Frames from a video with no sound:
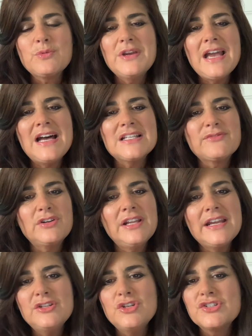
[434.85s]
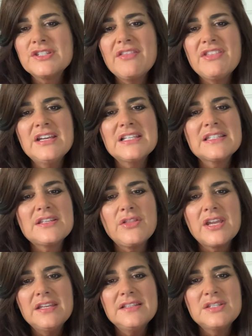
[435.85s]
We ask for lanyards and things so the
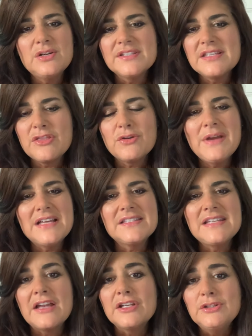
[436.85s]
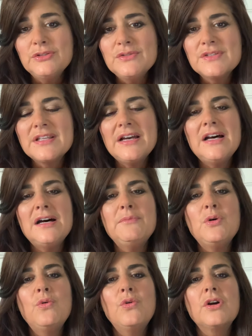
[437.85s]
kids don't set their masks down and lose them,
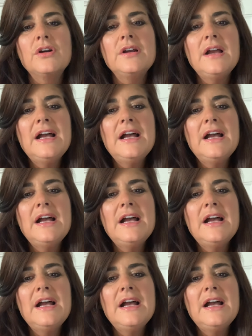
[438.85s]
or